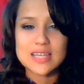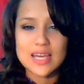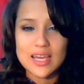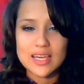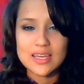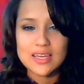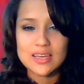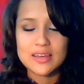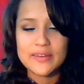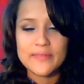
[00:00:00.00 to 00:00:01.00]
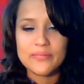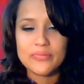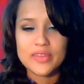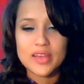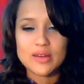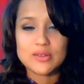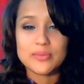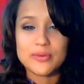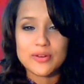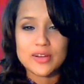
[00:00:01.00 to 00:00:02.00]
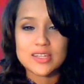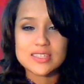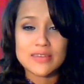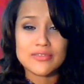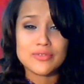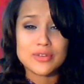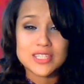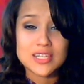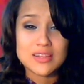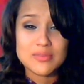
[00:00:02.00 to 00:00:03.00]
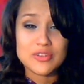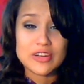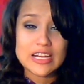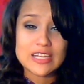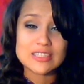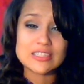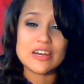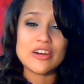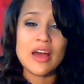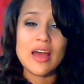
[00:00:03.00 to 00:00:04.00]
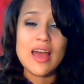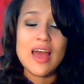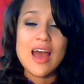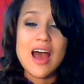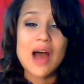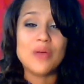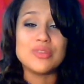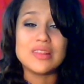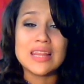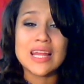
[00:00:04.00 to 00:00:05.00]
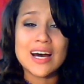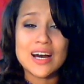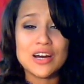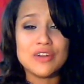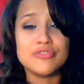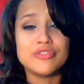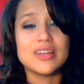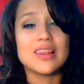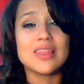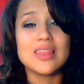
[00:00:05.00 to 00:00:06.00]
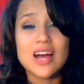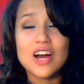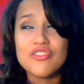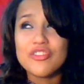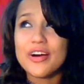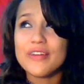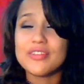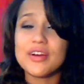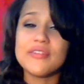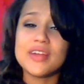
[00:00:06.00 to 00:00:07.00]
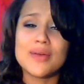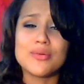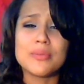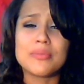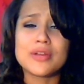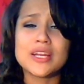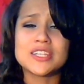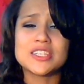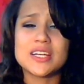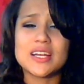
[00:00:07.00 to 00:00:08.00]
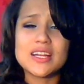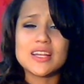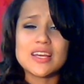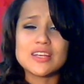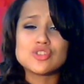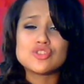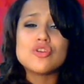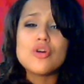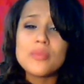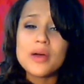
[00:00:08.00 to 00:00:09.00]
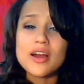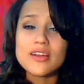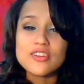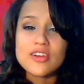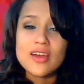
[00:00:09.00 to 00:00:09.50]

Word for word: Day. I was born at seven fourteen in the morning, so I would love, love, love, love, and I would appreciate it like so much,